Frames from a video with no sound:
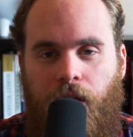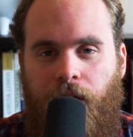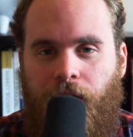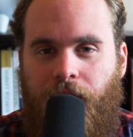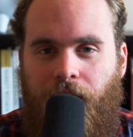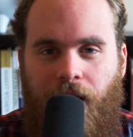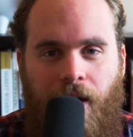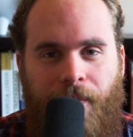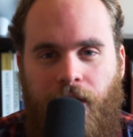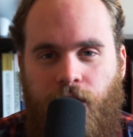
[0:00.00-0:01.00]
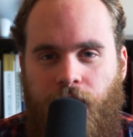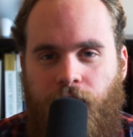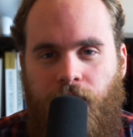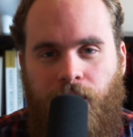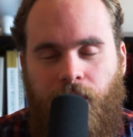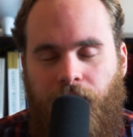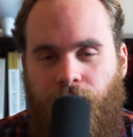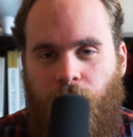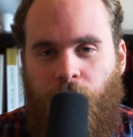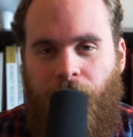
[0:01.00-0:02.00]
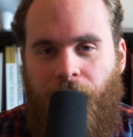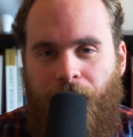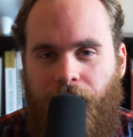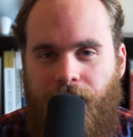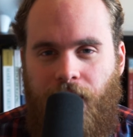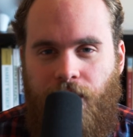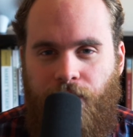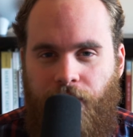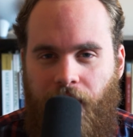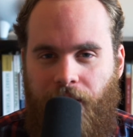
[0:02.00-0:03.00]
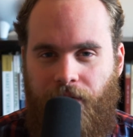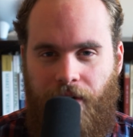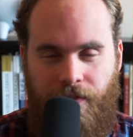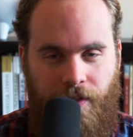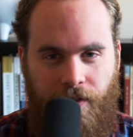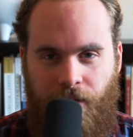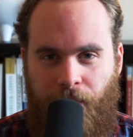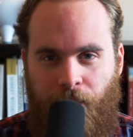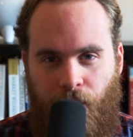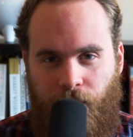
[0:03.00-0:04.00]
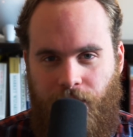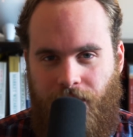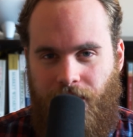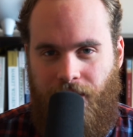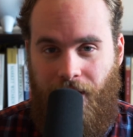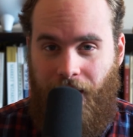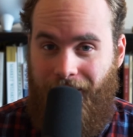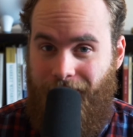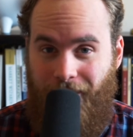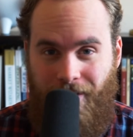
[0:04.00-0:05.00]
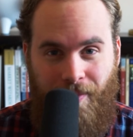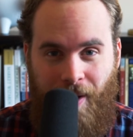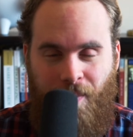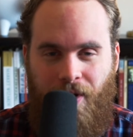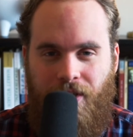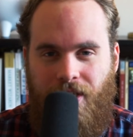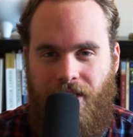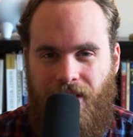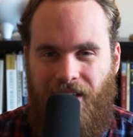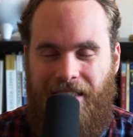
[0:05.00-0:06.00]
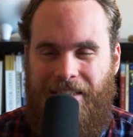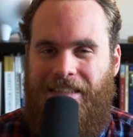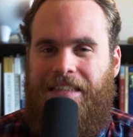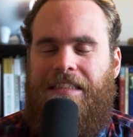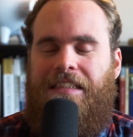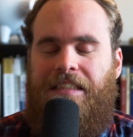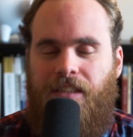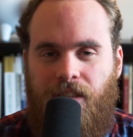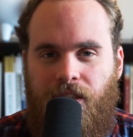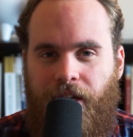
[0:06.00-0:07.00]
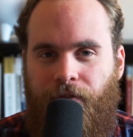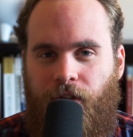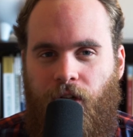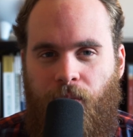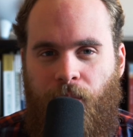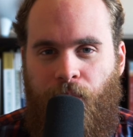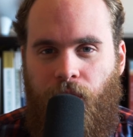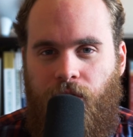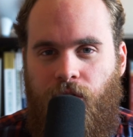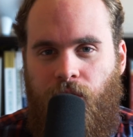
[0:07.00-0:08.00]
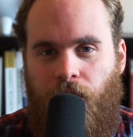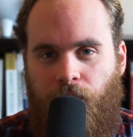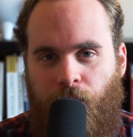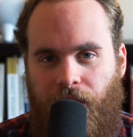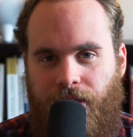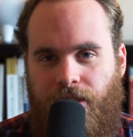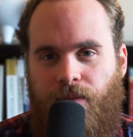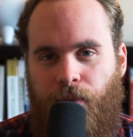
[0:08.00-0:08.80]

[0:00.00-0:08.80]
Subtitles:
Now, look, I'm not judging you if you want to buy a PlayStation 5. I've certainly made purchases, and I continue to make purchases that definitely could have been put to other places.